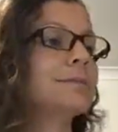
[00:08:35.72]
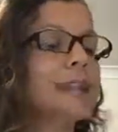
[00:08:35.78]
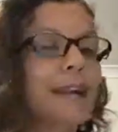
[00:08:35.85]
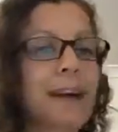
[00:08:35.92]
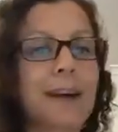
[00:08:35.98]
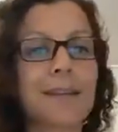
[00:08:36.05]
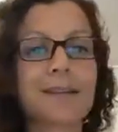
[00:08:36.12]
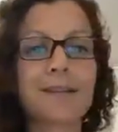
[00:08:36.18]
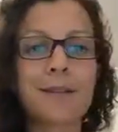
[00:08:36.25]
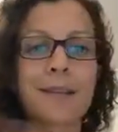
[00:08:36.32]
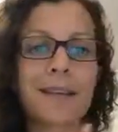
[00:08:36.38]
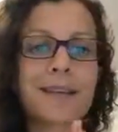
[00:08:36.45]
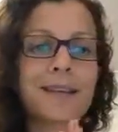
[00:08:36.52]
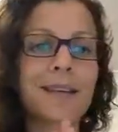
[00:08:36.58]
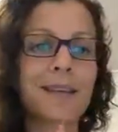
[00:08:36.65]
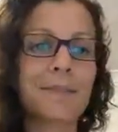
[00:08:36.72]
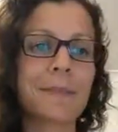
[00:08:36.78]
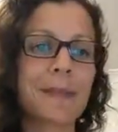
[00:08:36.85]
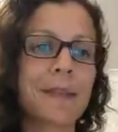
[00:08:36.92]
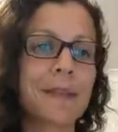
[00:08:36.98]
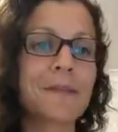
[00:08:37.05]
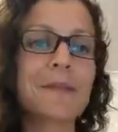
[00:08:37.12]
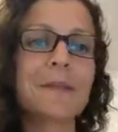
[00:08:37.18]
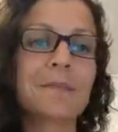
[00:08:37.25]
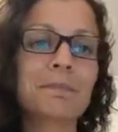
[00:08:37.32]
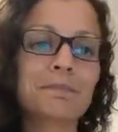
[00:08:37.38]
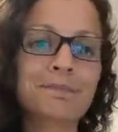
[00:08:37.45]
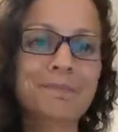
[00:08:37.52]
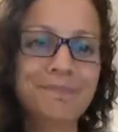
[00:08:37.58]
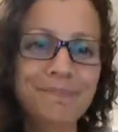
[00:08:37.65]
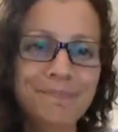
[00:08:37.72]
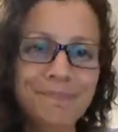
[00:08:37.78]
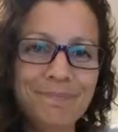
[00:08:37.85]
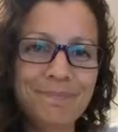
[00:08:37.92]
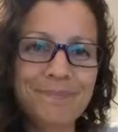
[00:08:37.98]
Yeah, so that's it, my loves. I